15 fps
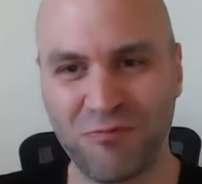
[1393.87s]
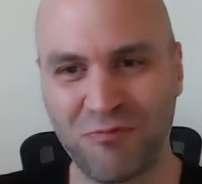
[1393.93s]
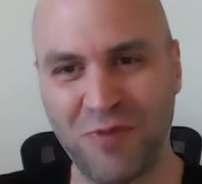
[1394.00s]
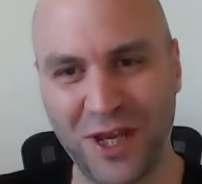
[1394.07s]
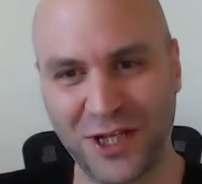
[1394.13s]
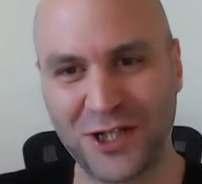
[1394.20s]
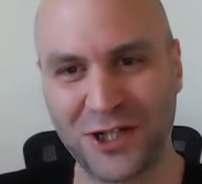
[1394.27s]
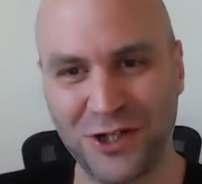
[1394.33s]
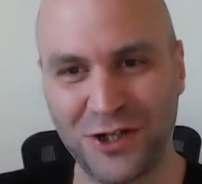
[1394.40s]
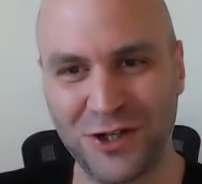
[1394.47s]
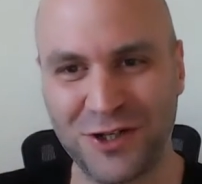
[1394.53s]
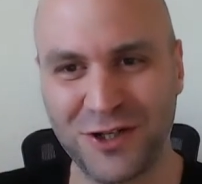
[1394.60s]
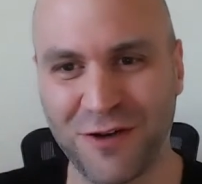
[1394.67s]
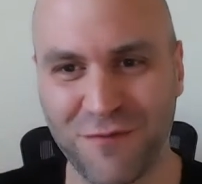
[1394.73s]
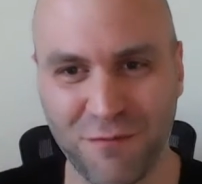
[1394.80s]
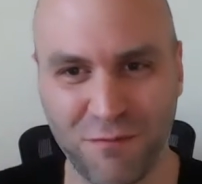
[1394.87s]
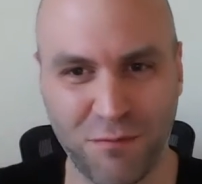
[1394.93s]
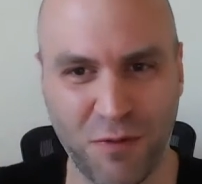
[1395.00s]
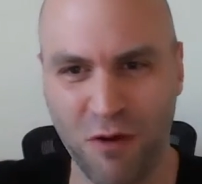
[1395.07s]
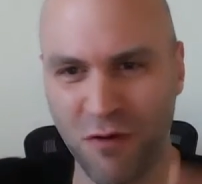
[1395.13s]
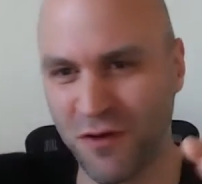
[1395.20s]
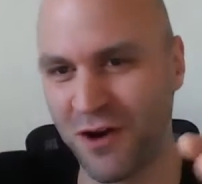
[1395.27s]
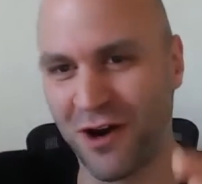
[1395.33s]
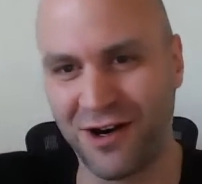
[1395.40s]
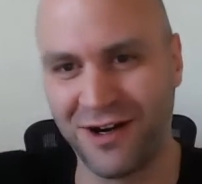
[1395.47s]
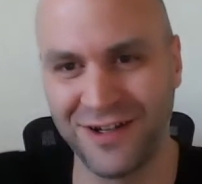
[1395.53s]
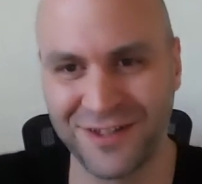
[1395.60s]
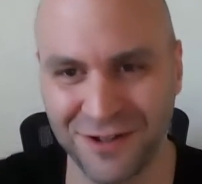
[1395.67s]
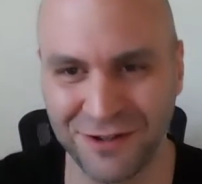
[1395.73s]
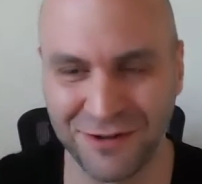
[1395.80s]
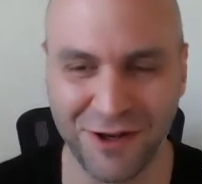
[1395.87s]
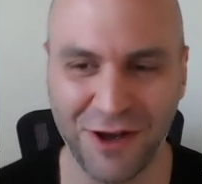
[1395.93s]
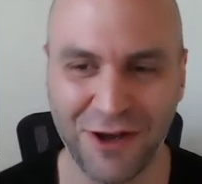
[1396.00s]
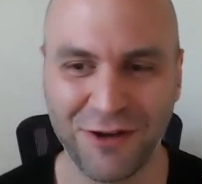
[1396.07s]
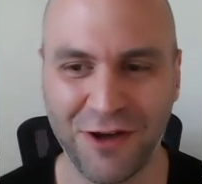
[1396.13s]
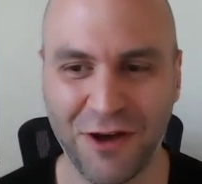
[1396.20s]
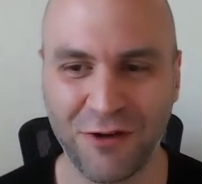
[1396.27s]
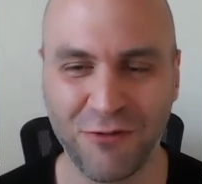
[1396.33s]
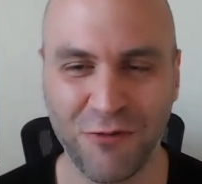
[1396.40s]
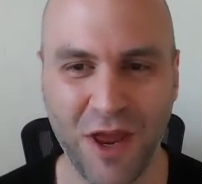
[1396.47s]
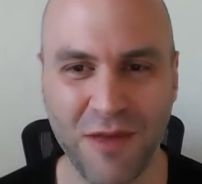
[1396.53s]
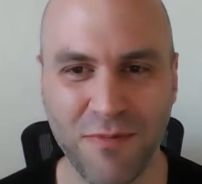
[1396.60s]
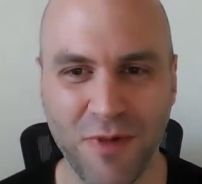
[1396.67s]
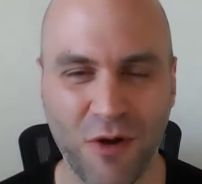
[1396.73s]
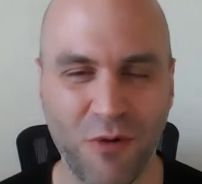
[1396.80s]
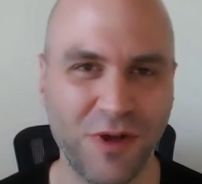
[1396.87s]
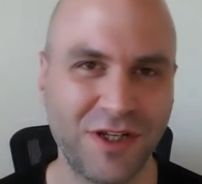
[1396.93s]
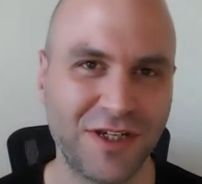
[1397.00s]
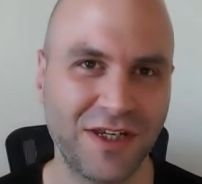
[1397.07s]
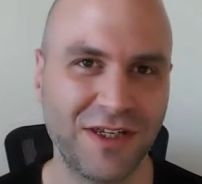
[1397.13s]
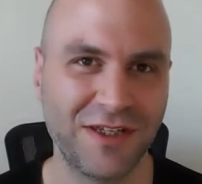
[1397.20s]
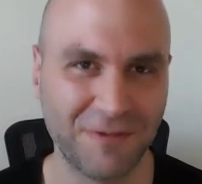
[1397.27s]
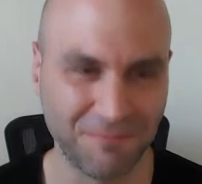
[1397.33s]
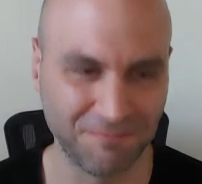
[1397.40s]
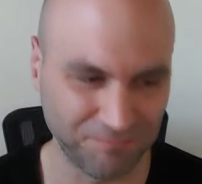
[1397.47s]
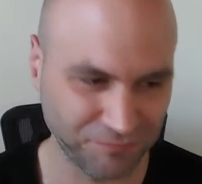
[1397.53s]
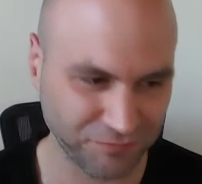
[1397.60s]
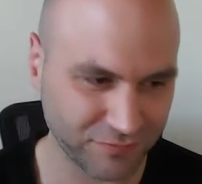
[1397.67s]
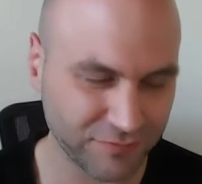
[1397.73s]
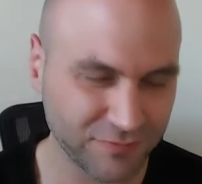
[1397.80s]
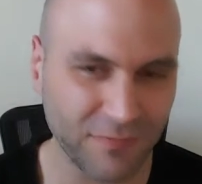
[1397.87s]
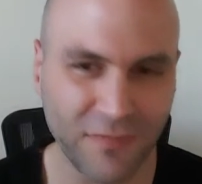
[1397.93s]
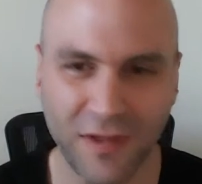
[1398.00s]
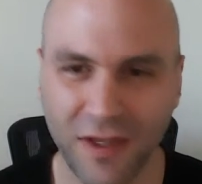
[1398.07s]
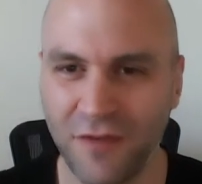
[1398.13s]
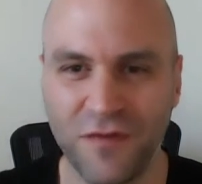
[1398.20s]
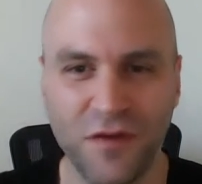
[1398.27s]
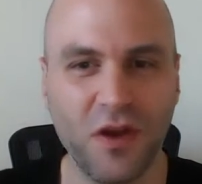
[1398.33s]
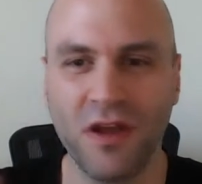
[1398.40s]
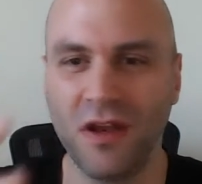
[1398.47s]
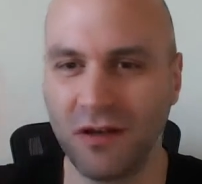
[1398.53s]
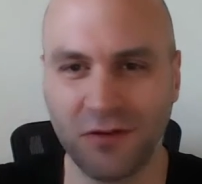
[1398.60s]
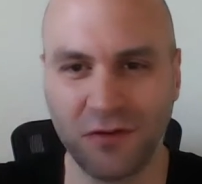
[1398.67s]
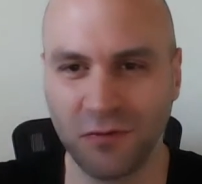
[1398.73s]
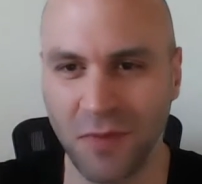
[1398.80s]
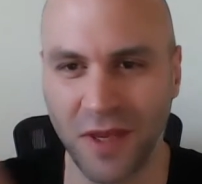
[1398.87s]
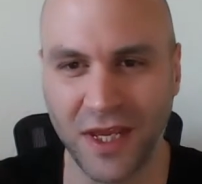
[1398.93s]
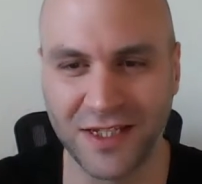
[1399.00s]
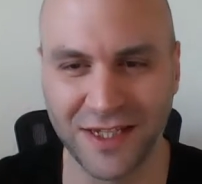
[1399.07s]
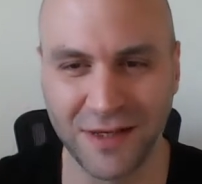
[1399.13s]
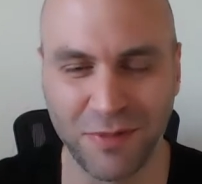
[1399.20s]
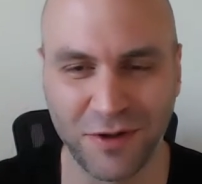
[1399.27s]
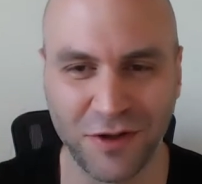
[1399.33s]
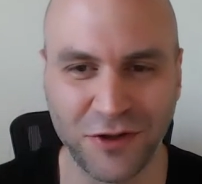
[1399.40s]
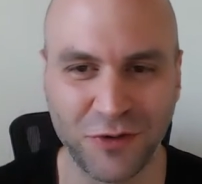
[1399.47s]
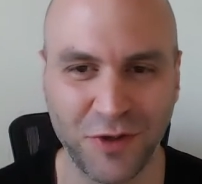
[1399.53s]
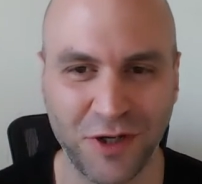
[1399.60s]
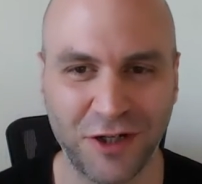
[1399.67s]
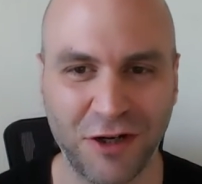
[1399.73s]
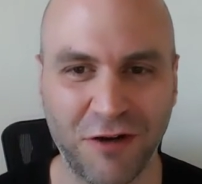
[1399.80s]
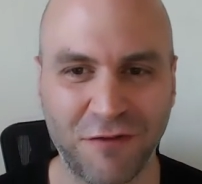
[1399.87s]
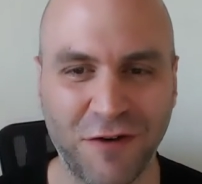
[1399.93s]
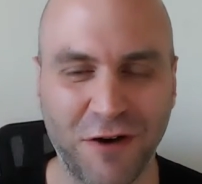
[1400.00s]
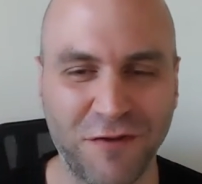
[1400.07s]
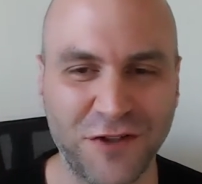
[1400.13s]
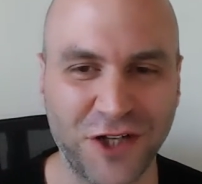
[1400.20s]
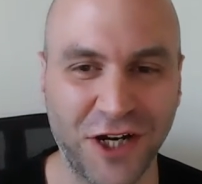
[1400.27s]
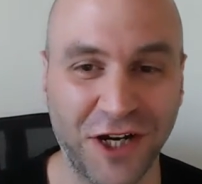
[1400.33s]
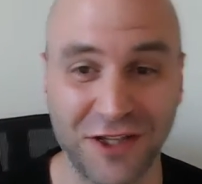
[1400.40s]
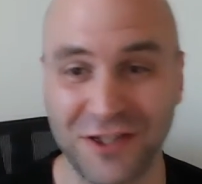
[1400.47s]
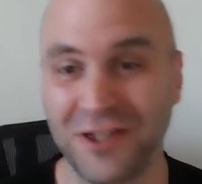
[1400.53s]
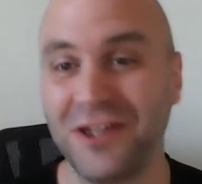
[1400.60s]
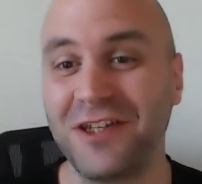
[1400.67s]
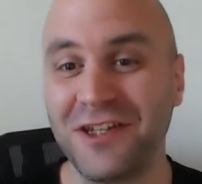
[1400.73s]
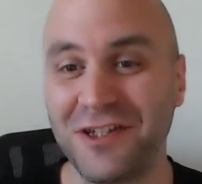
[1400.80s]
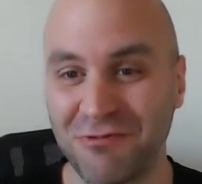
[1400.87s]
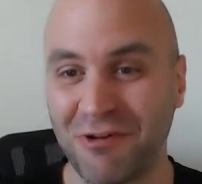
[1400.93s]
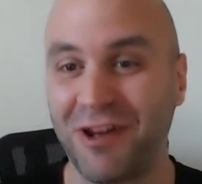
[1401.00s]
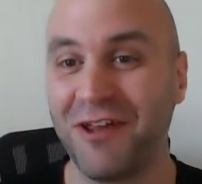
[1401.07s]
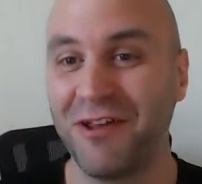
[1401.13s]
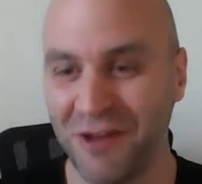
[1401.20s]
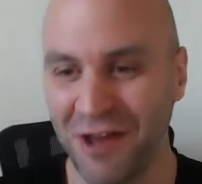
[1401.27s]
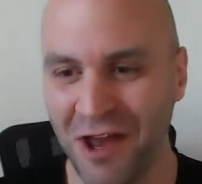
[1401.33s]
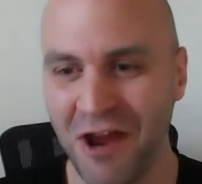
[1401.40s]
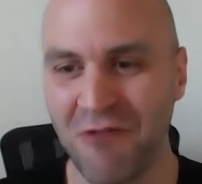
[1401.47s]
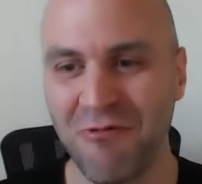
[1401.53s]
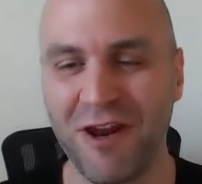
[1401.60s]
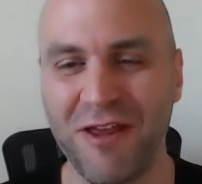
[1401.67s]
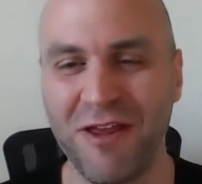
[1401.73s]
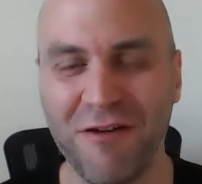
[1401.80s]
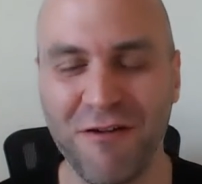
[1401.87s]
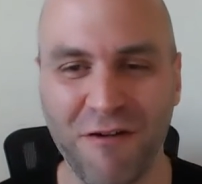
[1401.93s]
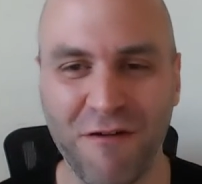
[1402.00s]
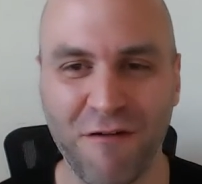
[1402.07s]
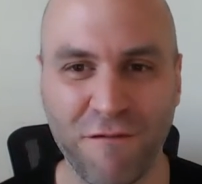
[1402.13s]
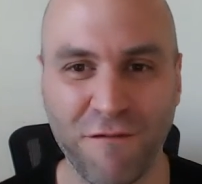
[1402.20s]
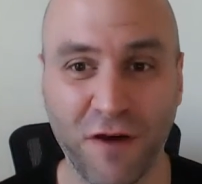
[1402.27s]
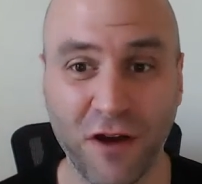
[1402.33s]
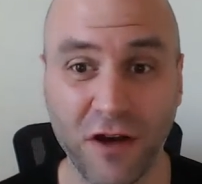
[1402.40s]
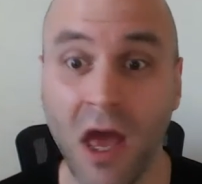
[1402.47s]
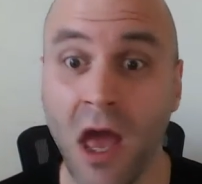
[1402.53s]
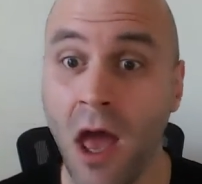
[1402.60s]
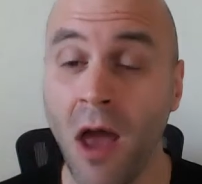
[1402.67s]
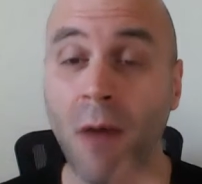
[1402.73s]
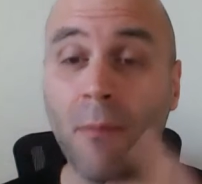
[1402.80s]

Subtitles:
pictures of both cars on Weibo, which is, to make it simple, the Twitter of China. So this is really fun.